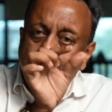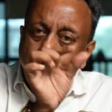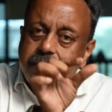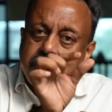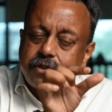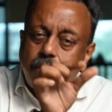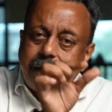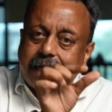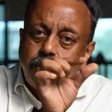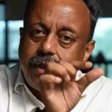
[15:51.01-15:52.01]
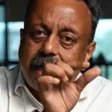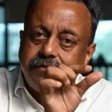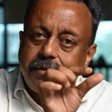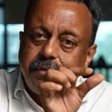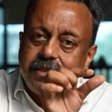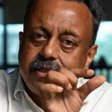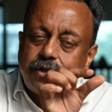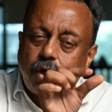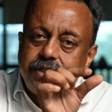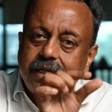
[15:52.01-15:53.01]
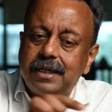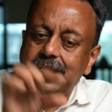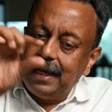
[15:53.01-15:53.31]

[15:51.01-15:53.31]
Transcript: which does not actually have the business logic,